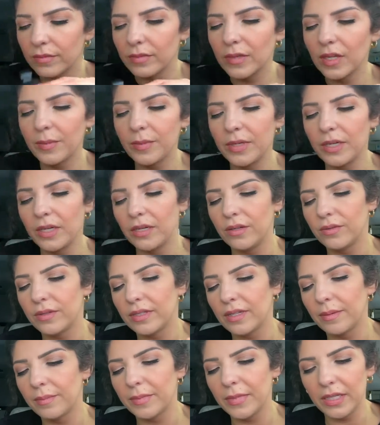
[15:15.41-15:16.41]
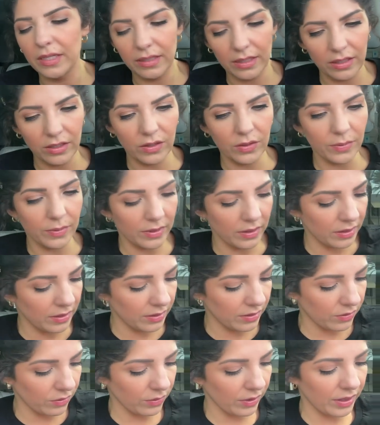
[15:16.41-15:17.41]
I'm going to use some because I just was in the
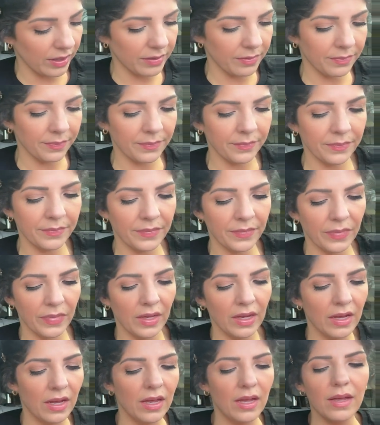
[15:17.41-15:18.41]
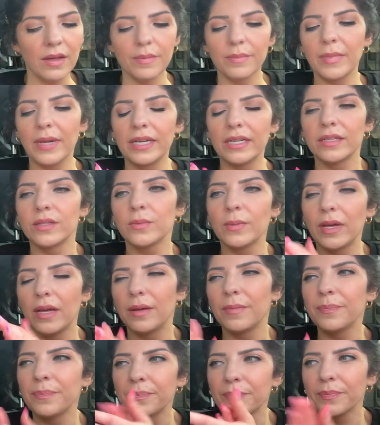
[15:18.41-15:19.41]
store and might as well.